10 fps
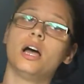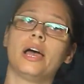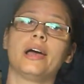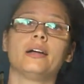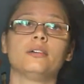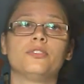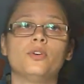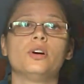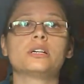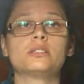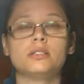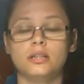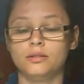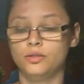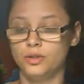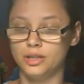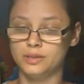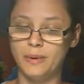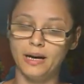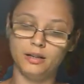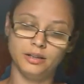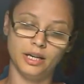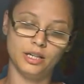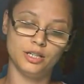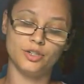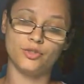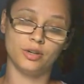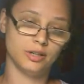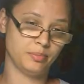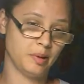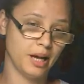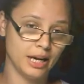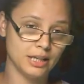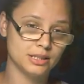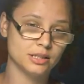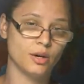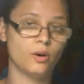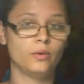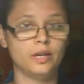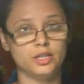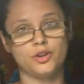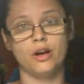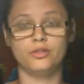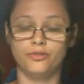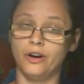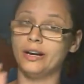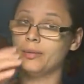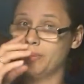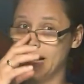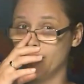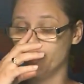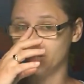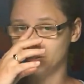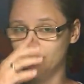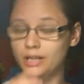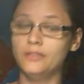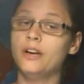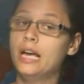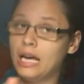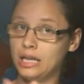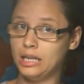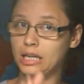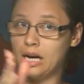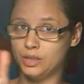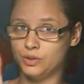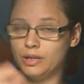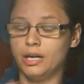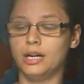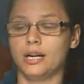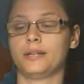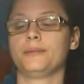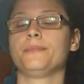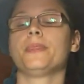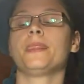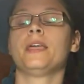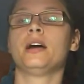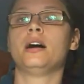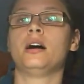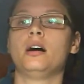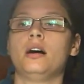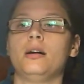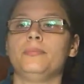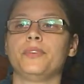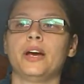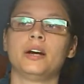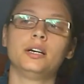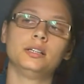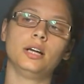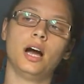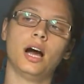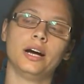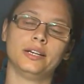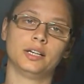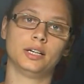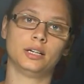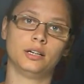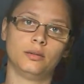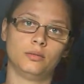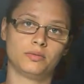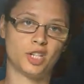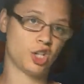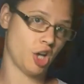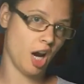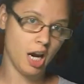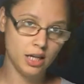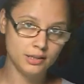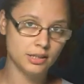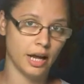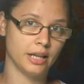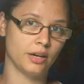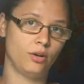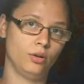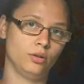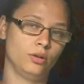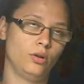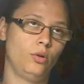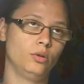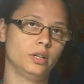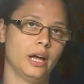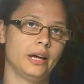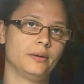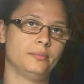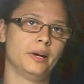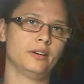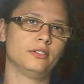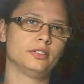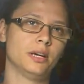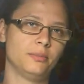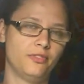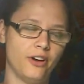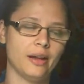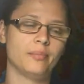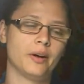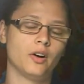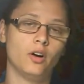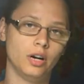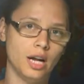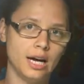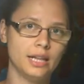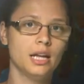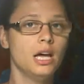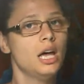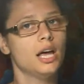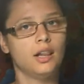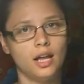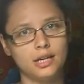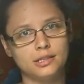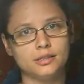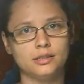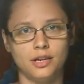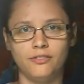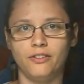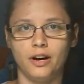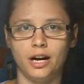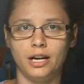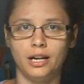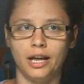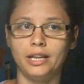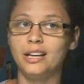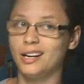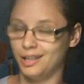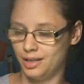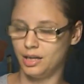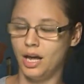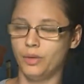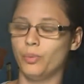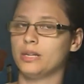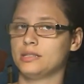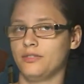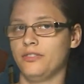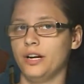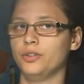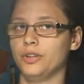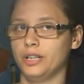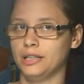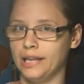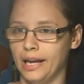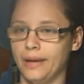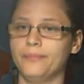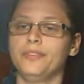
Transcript: And of course, the, during this battle, they destroyed the planet. So they tried to find a planet where to live, and they got to the Earth. Um, Arum are the shades, like they all, all like better. They fight better on night, and Luxen they fight like they're the light ones. They fight during the day.